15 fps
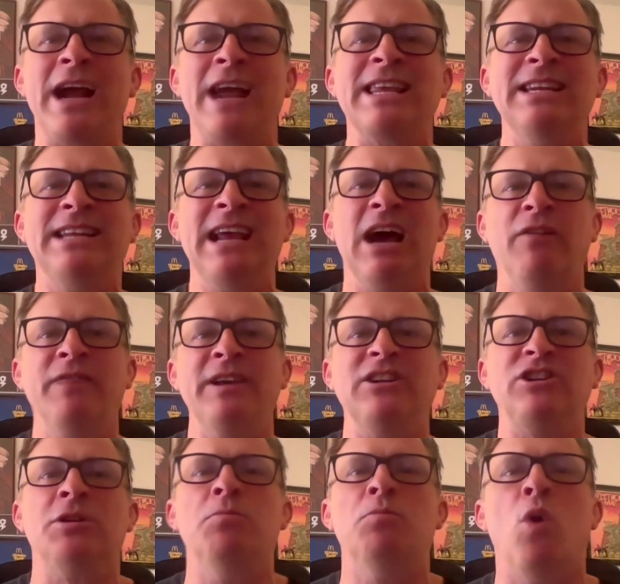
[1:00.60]
I can delve
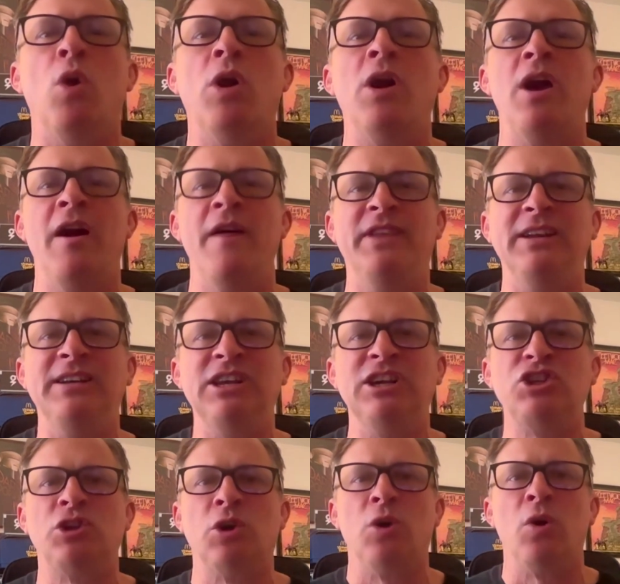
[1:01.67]
into more of the
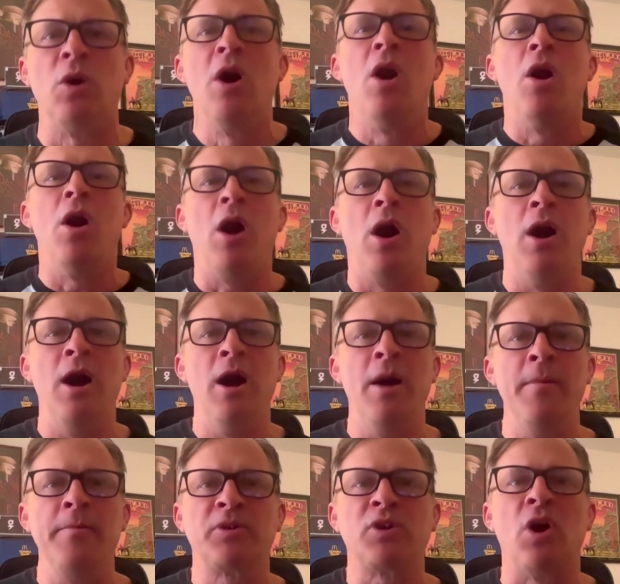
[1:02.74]
digital
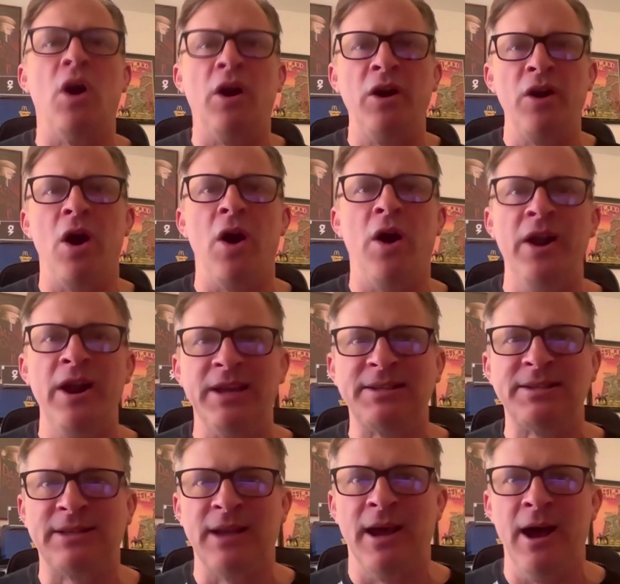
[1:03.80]
card
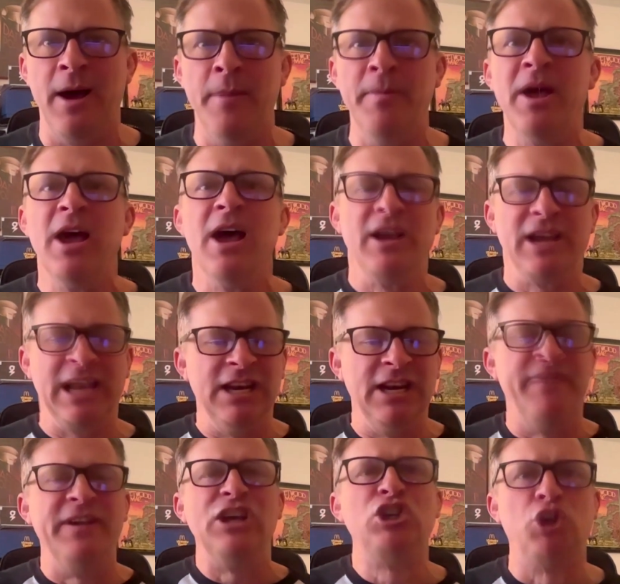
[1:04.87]
artist
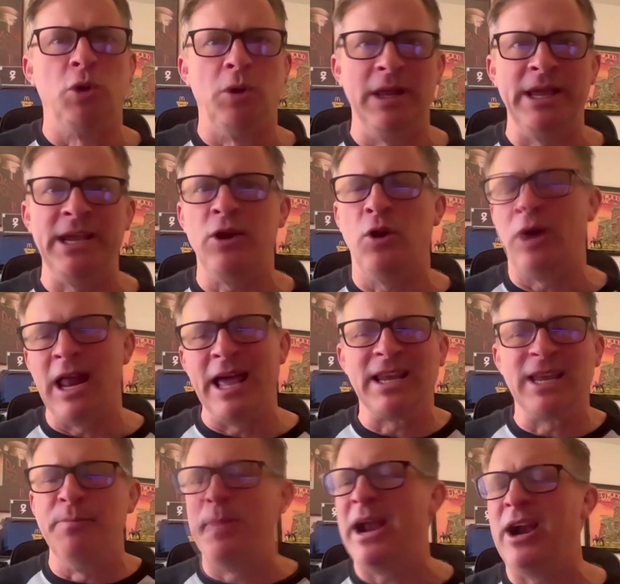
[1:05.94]
individually or
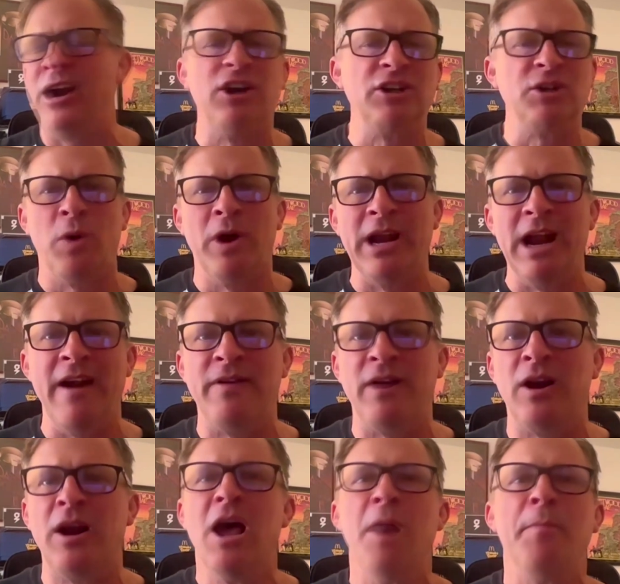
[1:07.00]
like in pairs or
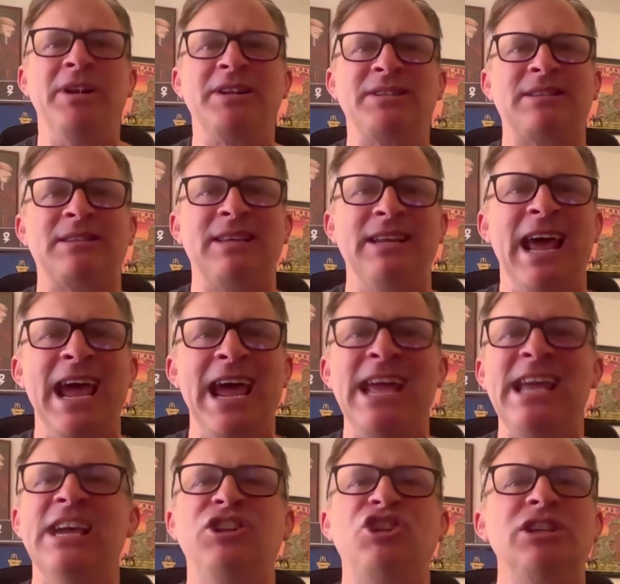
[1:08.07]
whatever. But today
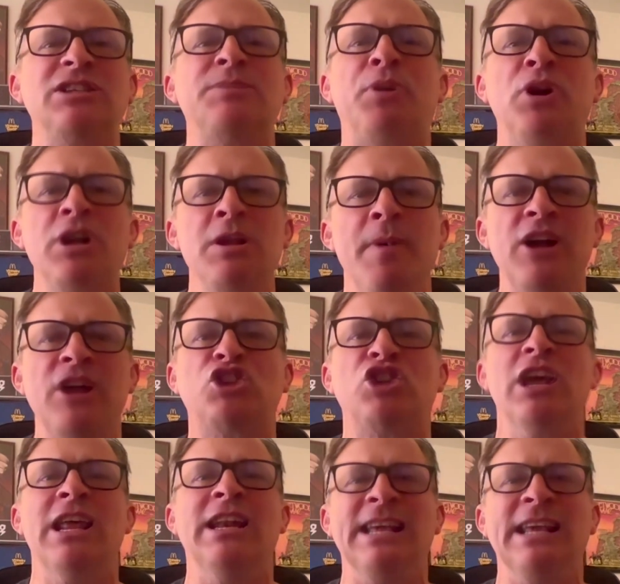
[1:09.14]
it's just pretty
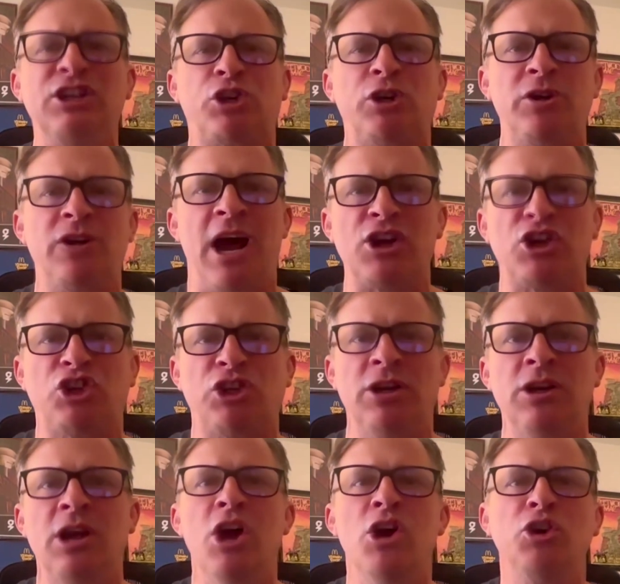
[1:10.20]
much an
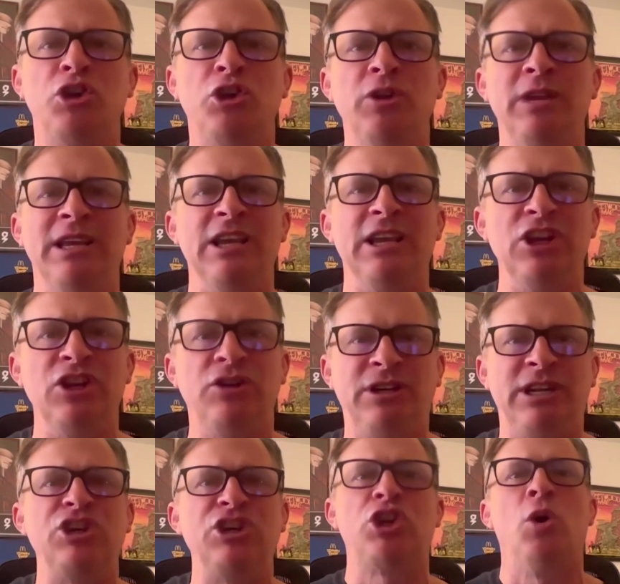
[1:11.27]
introduction to the
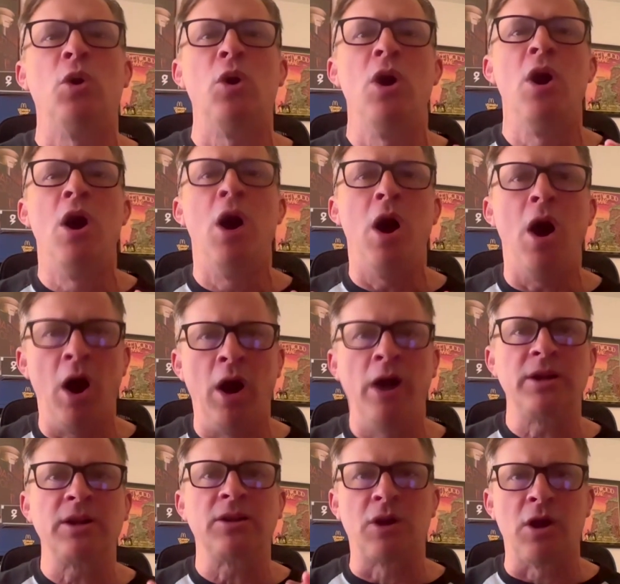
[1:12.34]
digital
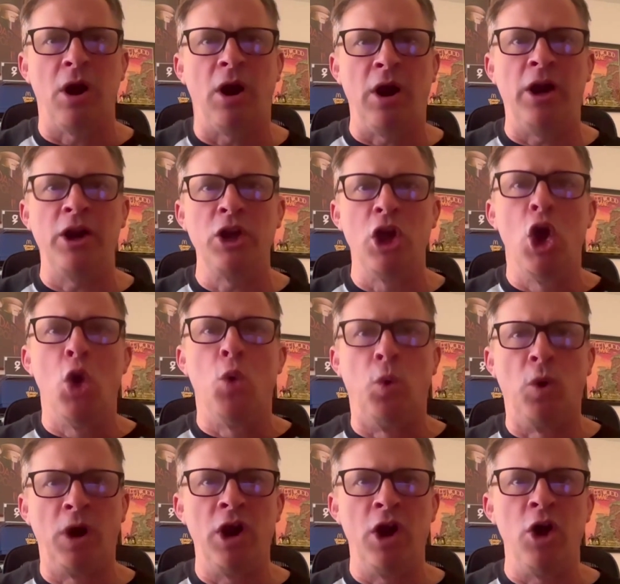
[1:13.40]
art card
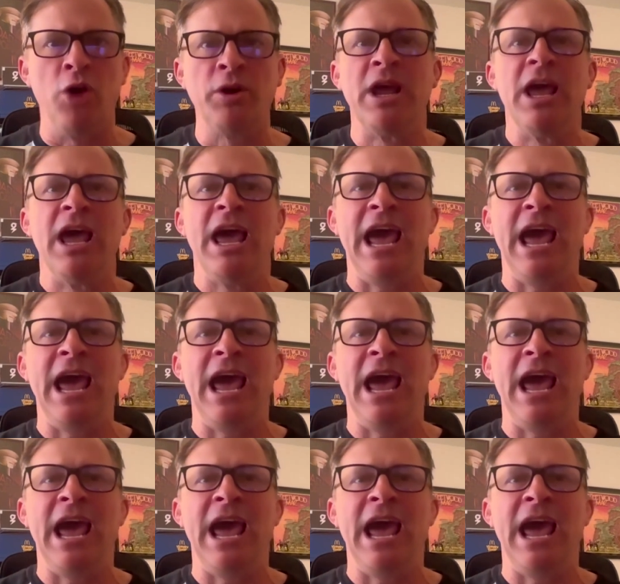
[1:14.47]
world.